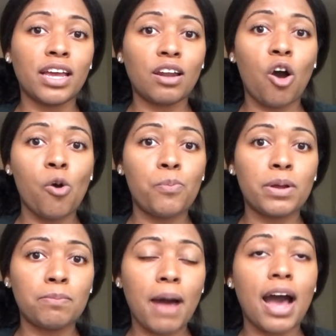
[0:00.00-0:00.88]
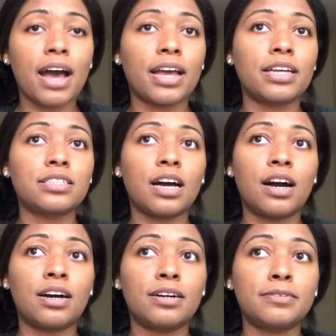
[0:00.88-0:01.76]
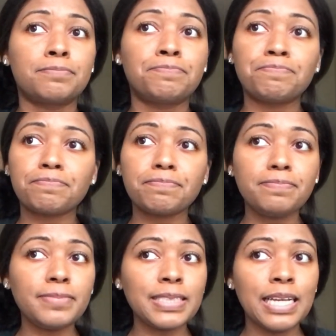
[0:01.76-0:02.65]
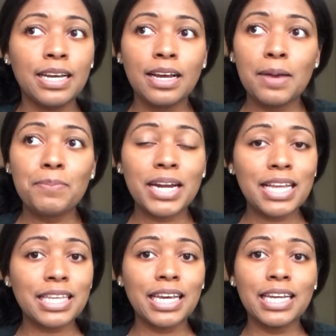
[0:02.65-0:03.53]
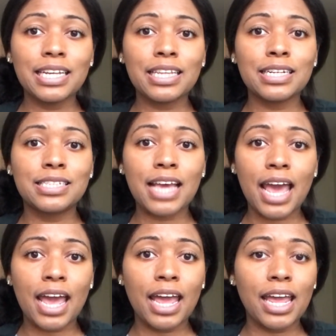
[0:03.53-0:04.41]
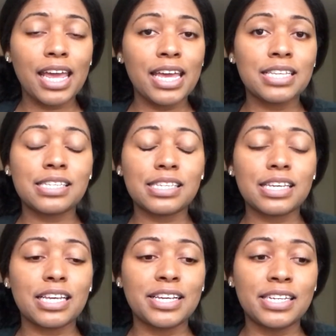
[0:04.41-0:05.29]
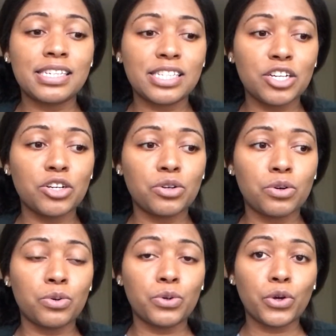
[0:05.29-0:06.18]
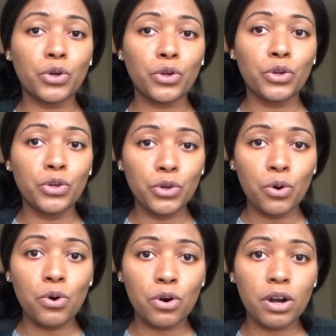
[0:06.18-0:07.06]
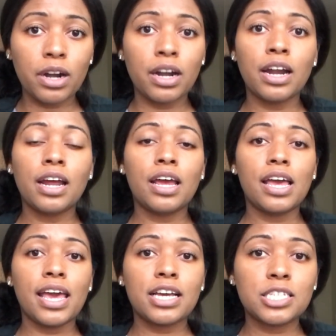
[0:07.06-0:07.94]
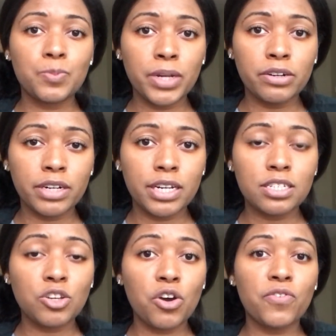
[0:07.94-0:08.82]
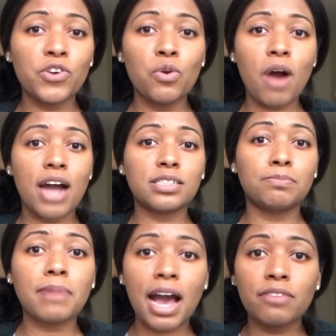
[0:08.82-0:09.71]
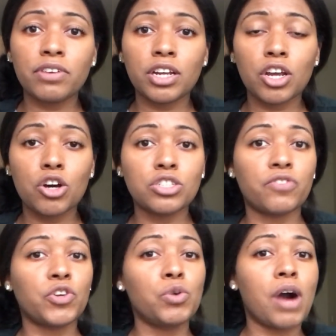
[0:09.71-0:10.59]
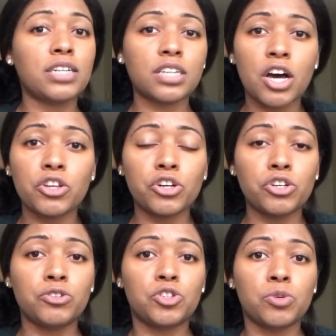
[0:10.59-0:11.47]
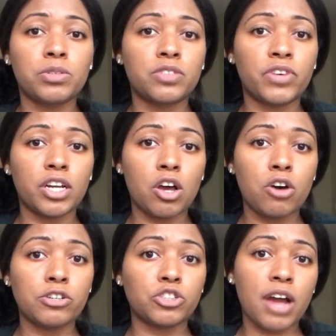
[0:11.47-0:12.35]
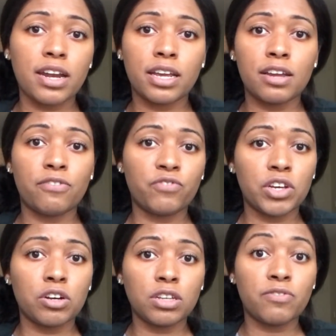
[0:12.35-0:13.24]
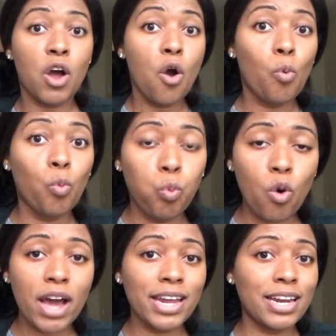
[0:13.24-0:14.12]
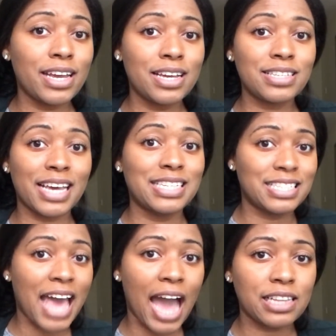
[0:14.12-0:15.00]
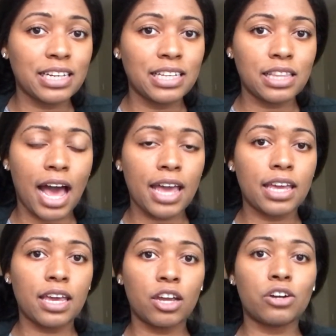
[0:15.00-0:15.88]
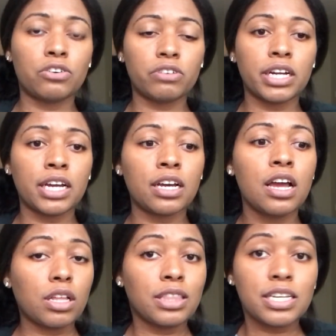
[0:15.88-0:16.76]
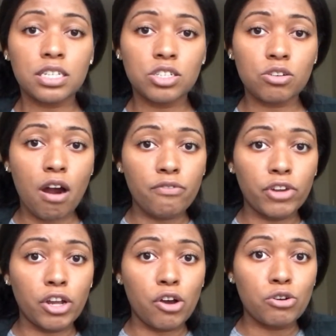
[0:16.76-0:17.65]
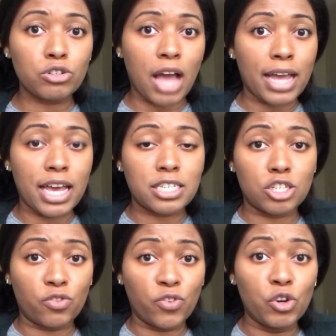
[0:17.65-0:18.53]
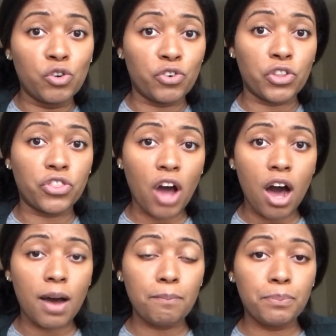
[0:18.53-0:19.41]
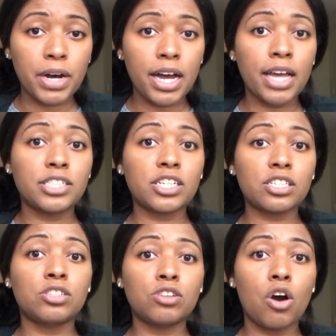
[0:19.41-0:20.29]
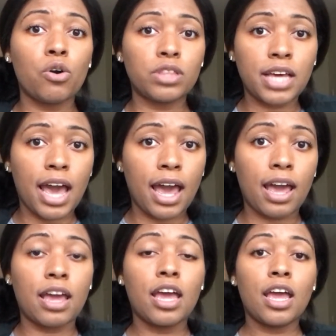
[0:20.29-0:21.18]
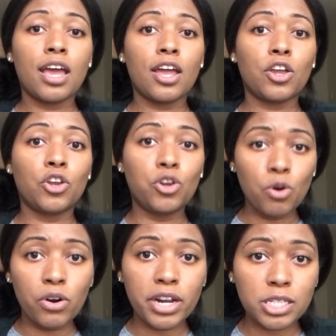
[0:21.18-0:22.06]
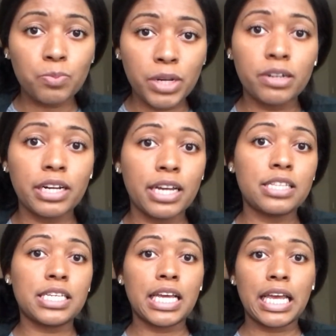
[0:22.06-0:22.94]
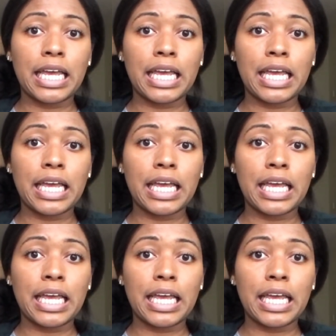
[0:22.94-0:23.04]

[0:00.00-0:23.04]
an open mind. But at the end of the day, it's still your experience. So if you watch my videos, if you watch other YouTubers' videos trying to get a feel of what it is exactly like in Korea, listen to our videos. I guess it's food for thought, but just know that your experience